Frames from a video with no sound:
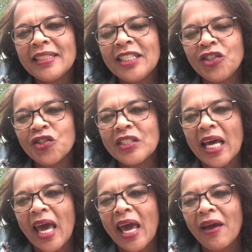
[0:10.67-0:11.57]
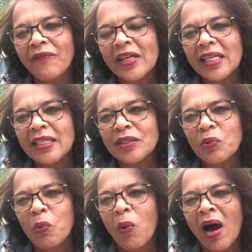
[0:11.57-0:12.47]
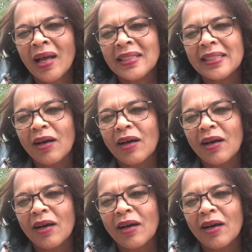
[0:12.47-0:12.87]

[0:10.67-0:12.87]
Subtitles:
teachers have is, what